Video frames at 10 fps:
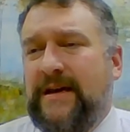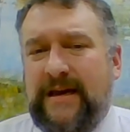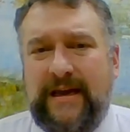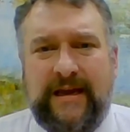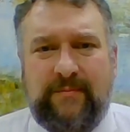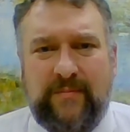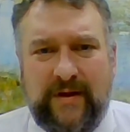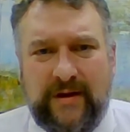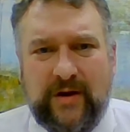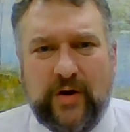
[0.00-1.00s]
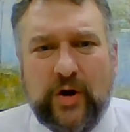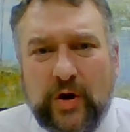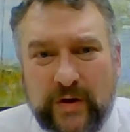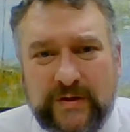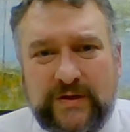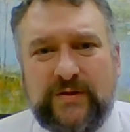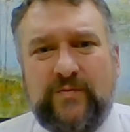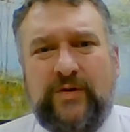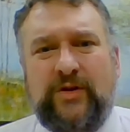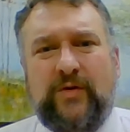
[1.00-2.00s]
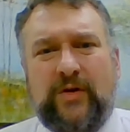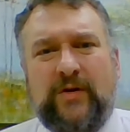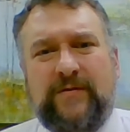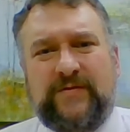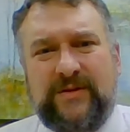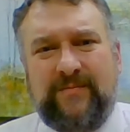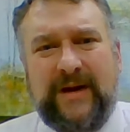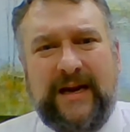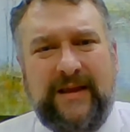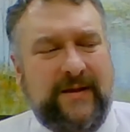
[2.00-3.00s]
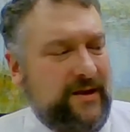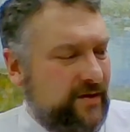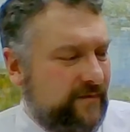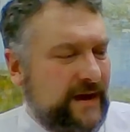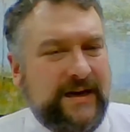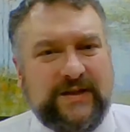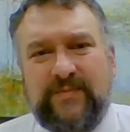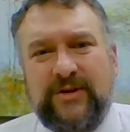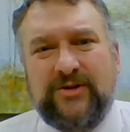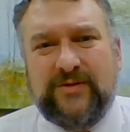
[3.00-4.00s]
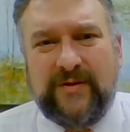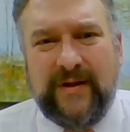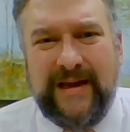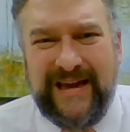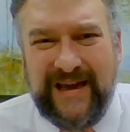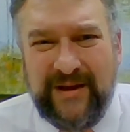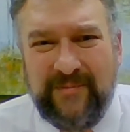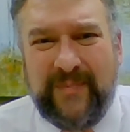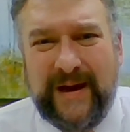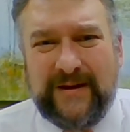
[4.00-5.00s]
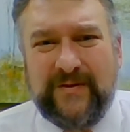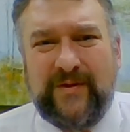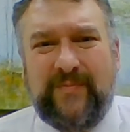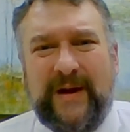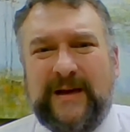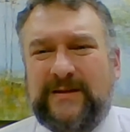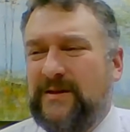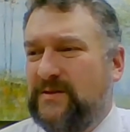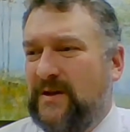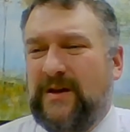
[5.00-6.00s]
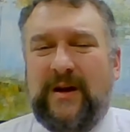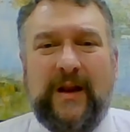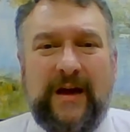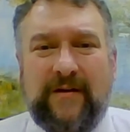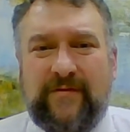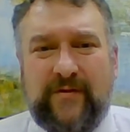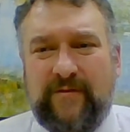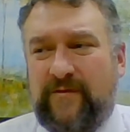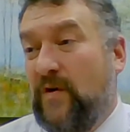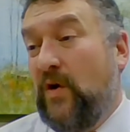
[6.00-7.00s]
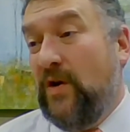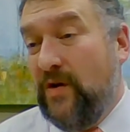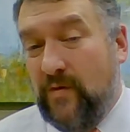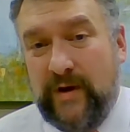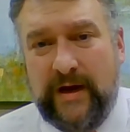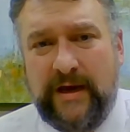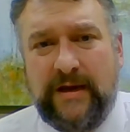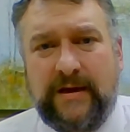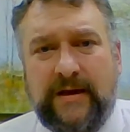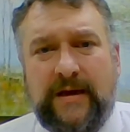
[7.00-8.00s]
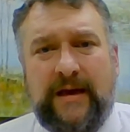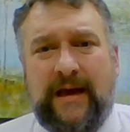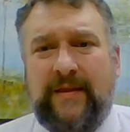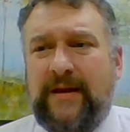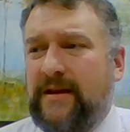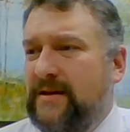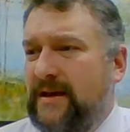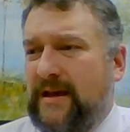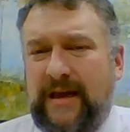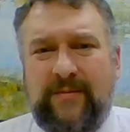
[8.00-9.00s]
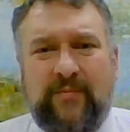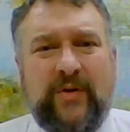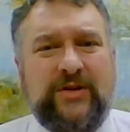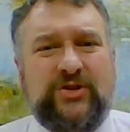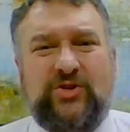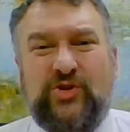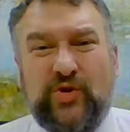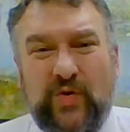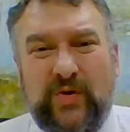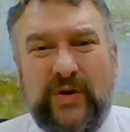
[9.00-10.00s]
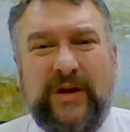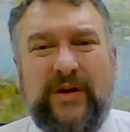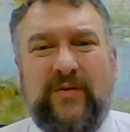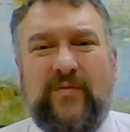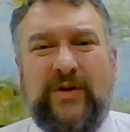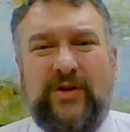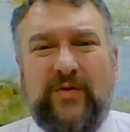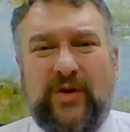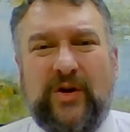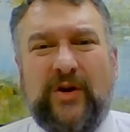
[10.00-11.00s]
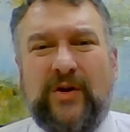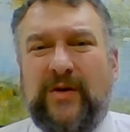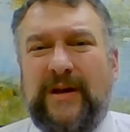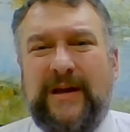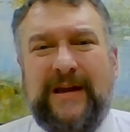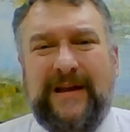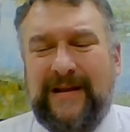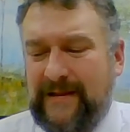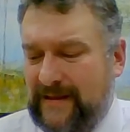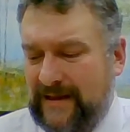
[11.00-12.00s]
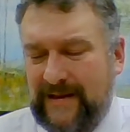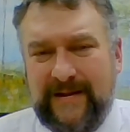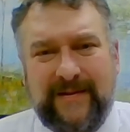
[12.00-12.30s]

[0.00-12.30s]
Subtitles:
It hurts when you learn of somebody that you've had a spiritual impact on the past has left or fallen away. And then it brings joy when you learn that